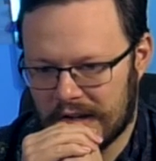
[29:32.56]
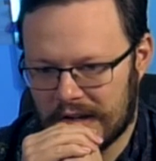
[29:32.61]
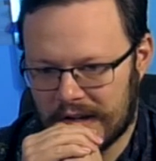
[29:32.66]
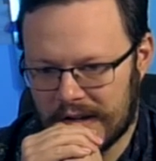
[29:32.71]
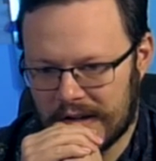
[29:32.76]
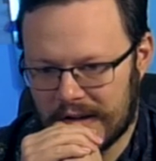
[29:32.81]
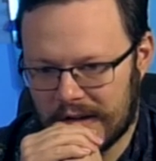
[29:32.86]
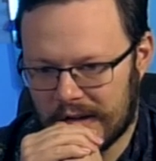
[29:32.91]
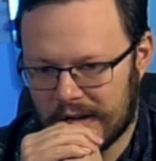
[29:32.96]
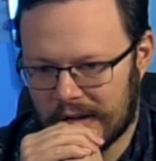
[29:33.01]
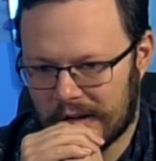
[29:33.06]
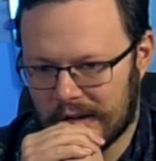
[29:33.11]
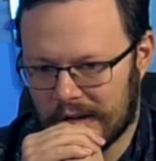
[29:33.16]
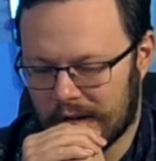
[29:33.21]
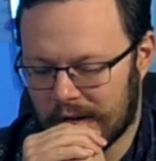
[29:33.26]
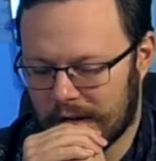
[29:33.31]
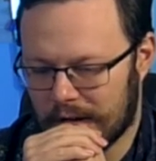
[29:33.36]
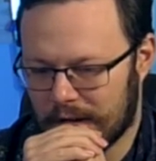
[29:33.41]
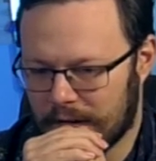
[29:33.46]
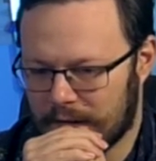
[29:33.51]

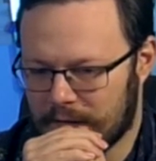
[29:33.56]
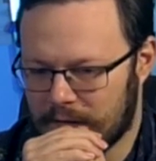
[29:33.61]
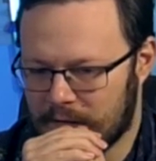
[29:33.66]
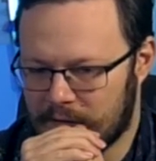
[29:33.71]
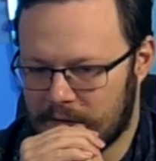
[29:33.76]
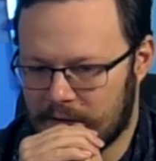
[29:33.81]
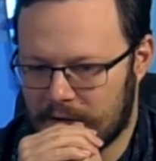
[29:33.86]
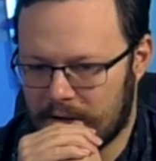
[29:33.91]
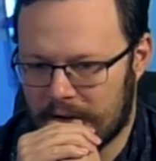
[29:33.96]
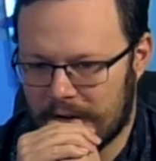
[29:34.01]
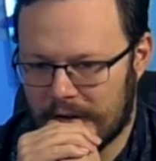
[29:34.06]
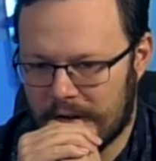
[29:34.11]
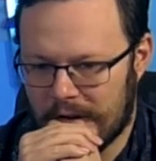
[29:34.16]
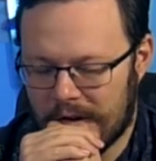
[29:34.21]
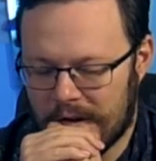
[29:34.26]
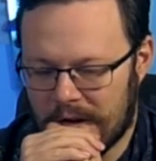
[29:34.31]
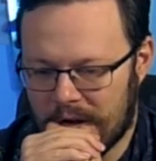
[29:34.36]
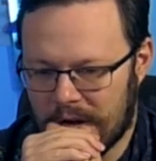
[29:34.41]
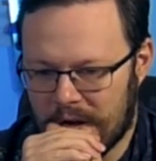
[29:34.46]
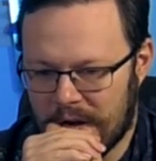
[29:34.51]

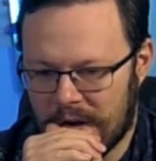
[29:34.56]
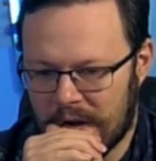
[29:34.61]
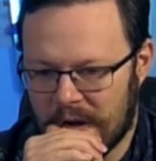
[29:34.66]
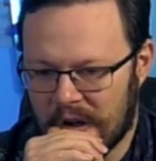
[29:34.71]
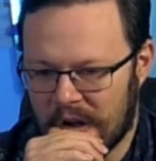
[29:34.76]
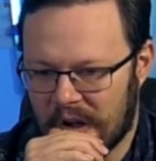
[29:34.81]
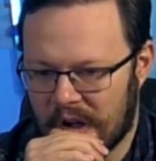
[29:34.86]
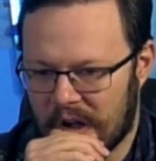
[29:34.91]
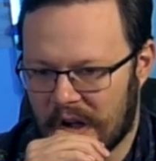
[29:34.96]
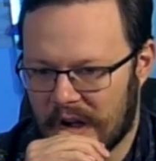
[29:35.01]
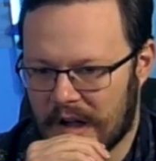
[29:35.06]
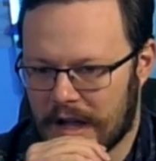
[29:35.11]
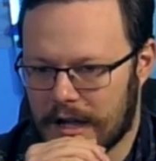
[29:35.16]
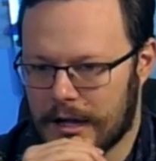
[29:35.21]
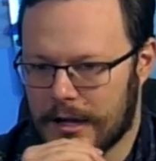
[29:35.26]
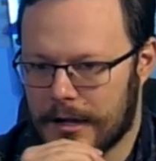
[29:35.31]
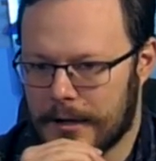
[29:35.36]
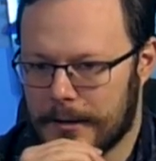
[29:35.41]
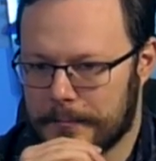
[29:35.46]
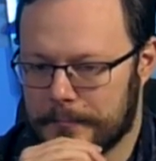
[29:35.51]

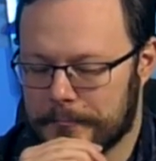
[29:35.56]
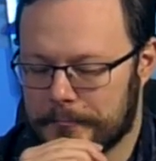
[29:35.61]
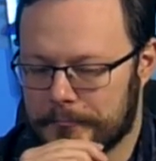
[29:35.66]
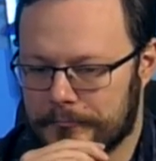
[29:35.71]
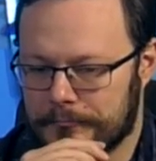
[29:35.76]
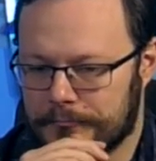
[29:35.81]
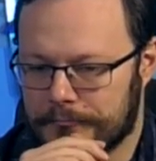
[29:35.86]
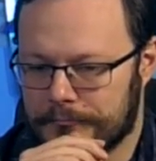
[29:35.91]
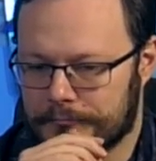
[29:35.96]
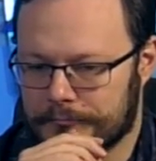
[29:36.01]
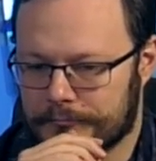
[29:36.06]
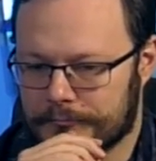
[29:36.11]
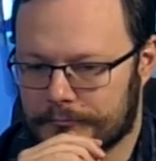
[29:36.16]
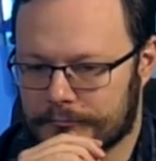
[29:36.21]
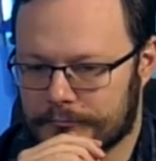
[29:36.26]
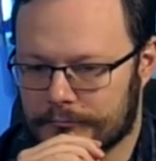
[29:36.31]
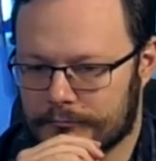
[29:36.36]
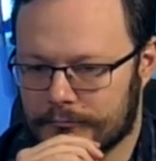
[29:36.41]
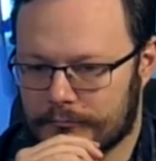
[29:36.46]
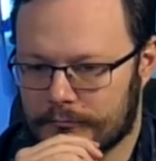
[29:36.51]

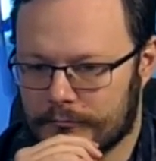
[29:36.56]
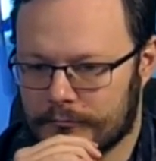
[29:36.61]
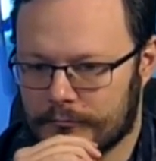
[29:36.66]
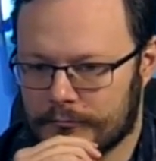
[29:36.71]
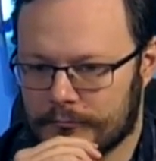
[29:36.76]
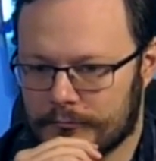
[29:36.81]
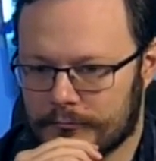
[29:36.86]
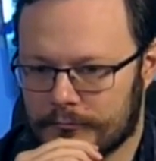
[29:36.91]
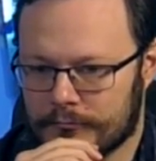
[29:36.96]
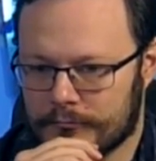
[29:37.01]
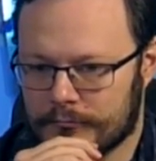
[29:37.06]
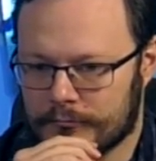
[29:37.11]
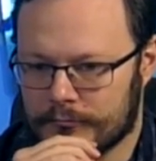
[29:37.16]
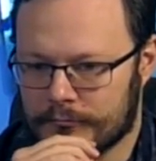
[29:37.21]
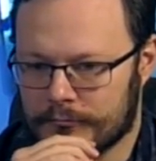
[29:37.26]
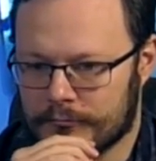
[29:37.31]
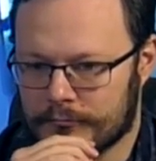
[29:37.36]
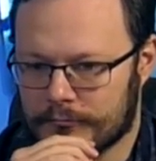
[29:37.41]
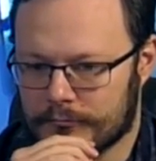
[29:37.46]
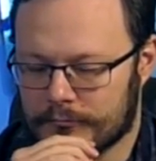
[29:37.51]

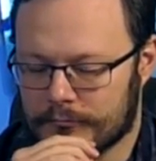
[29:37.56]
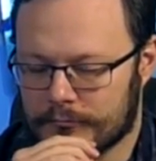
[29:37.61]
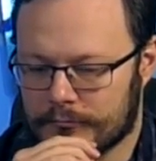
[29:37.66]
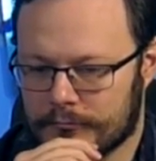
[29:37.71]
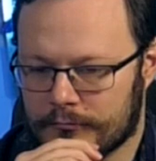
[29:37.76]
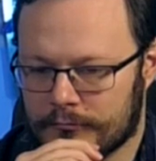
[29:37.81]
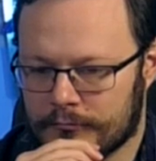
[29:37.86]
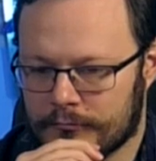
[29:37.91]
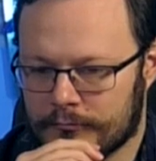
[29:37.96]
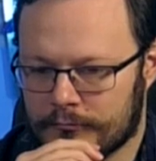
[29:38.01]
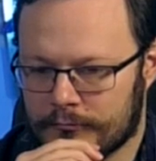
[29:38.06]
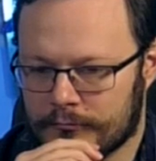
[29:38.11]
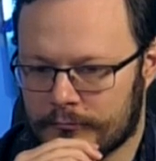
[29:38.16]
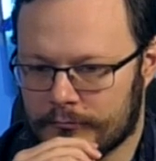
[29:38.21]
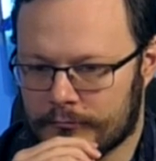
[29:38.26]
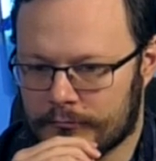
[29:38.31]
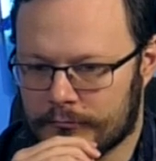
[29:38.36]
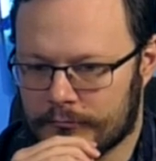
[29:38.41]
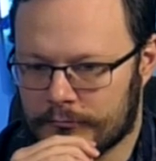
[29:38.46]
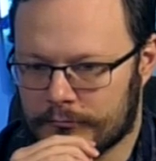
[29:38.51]

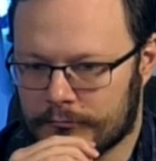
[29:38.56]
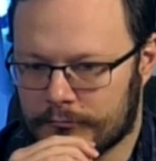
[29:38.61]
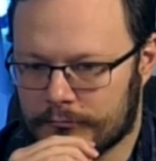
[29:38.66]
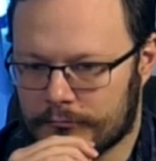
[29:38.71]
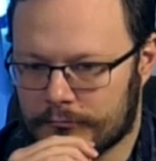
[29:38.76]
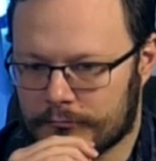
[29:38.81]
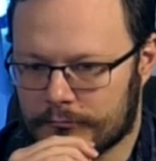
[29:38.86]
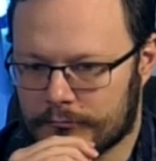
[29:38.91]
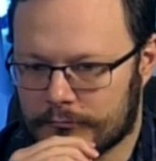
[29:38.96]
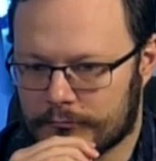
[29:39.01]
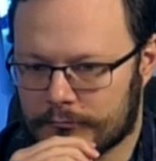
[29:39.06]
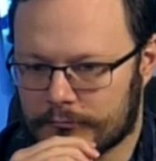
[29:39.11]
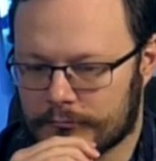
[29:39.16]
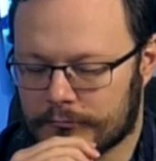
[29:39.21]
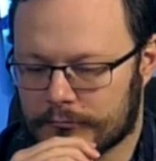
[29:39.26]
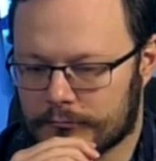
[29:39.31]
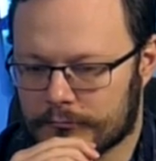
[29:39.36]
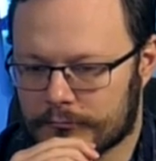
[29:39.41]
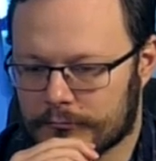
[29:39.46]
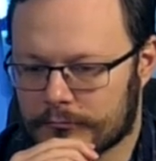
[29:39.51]

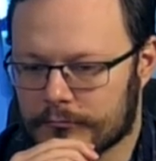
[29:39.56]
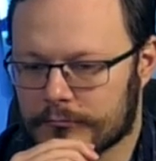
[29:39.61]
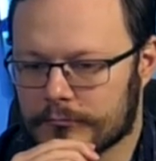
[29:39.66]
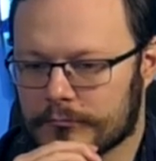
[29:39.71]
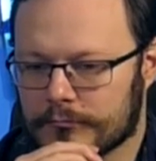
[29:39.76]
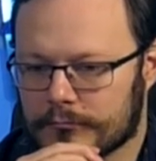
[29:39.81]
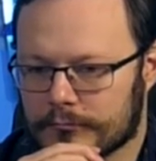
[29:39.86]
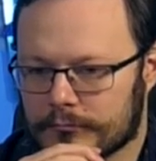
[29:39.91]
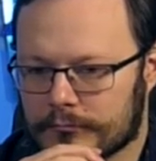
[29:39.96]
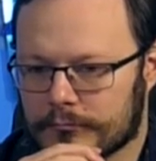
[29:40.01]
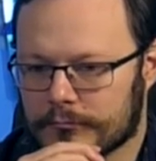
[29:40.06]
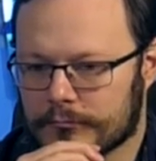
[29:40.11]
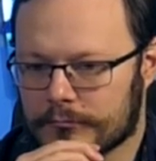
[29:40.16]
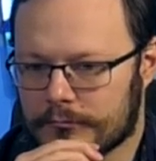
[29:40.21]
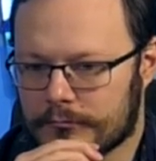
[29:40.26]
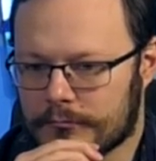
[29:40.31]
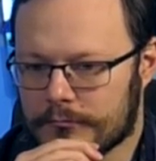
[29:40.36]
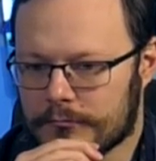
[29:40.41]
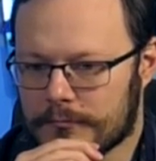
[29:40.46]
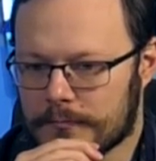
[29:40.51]

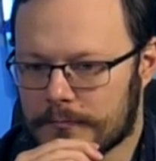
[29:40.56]
(silent)